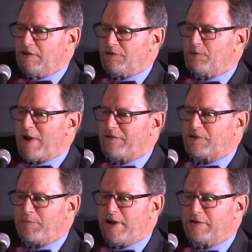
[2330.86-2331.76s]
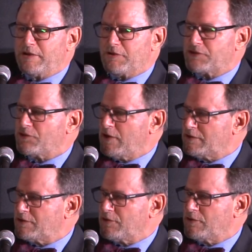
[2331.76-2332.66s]
you have to pay the other
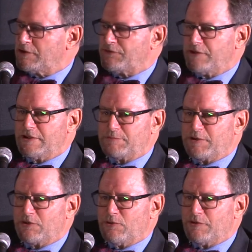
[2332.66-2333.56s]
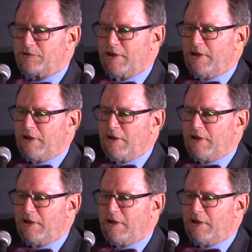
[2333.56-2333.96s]
side's attorney's fees, because